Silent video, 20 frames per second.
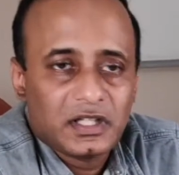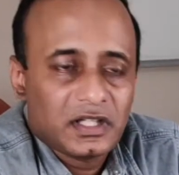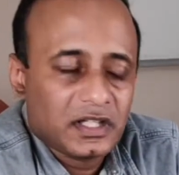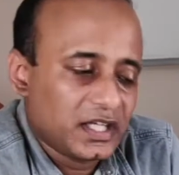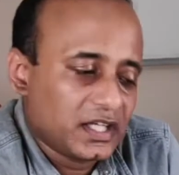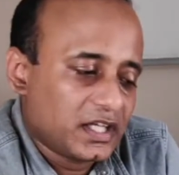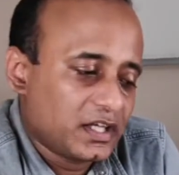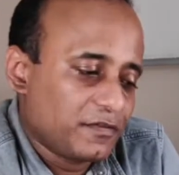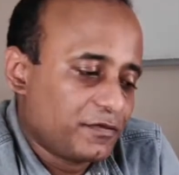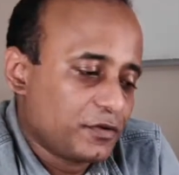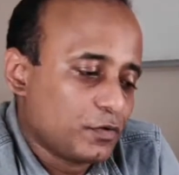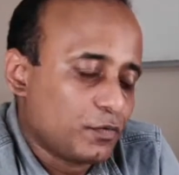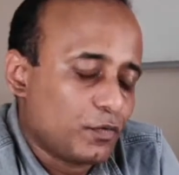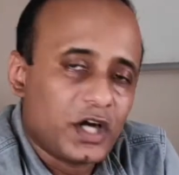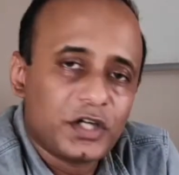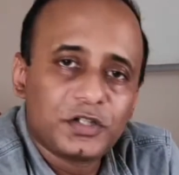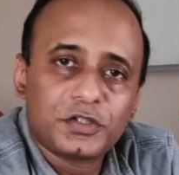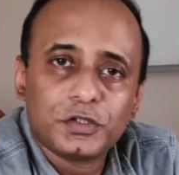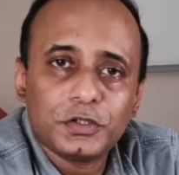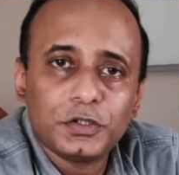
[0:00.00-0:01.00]
Like, if you
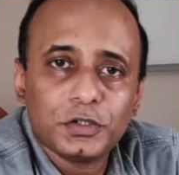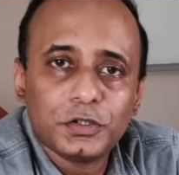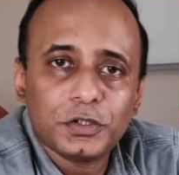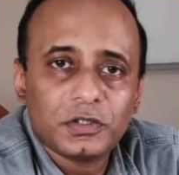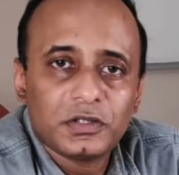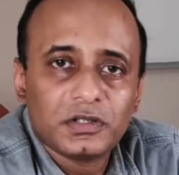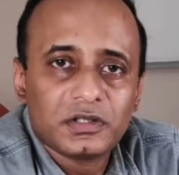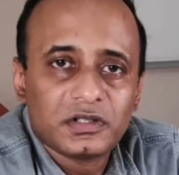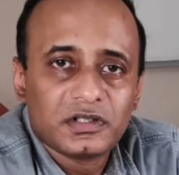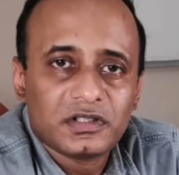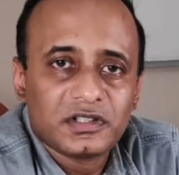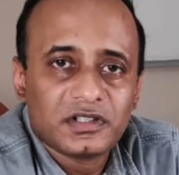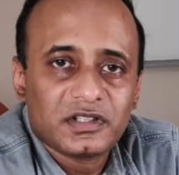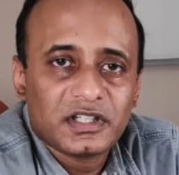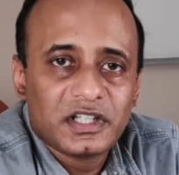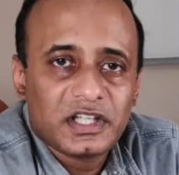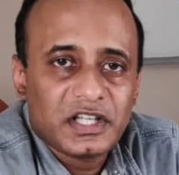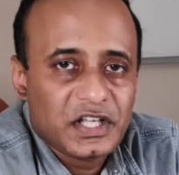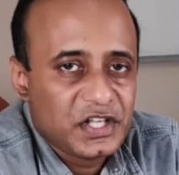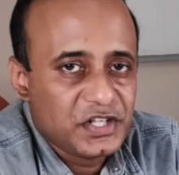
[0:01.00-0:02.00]
want to do,
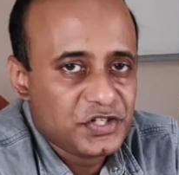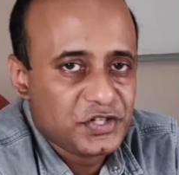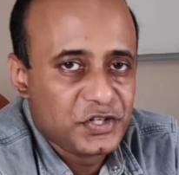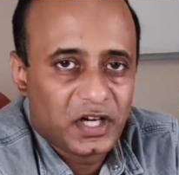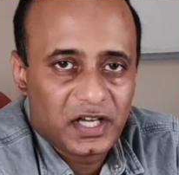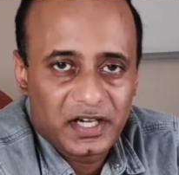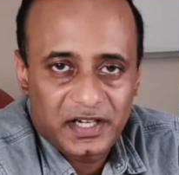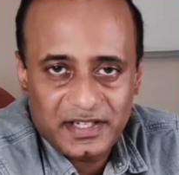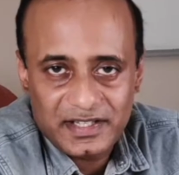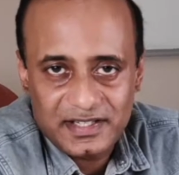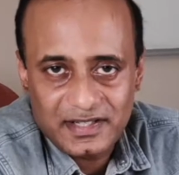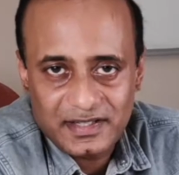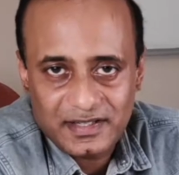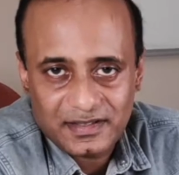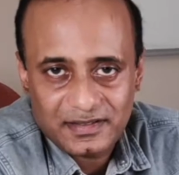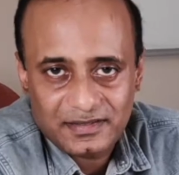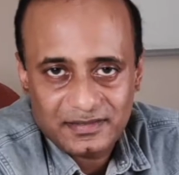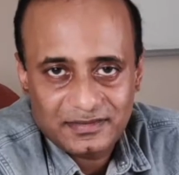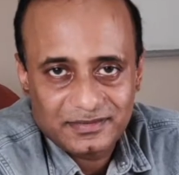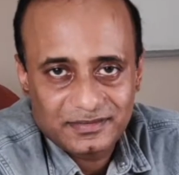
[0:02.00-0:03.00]
it's your risk.
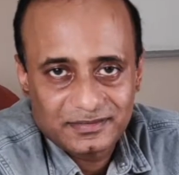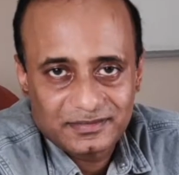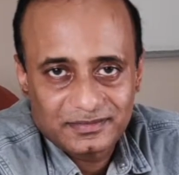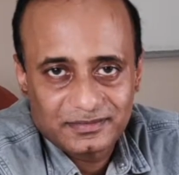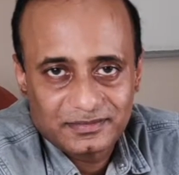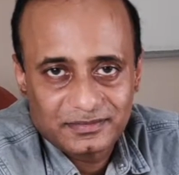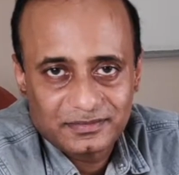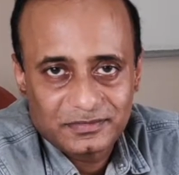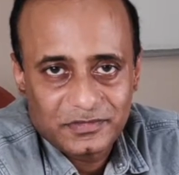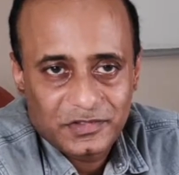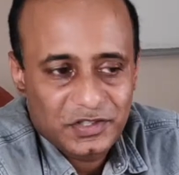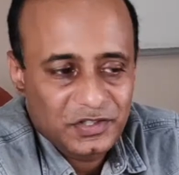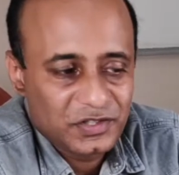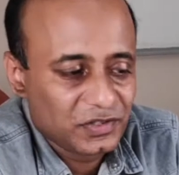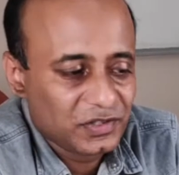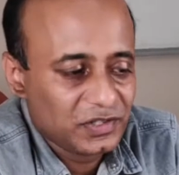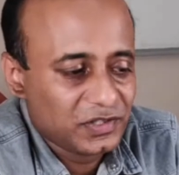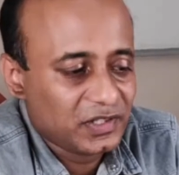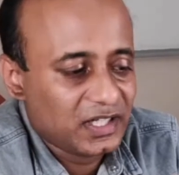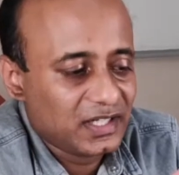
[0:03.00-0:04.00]

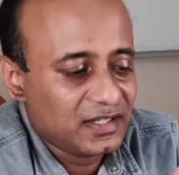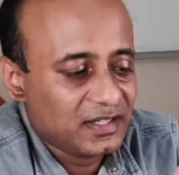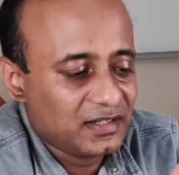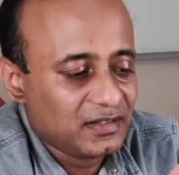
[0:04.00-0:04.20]
So if you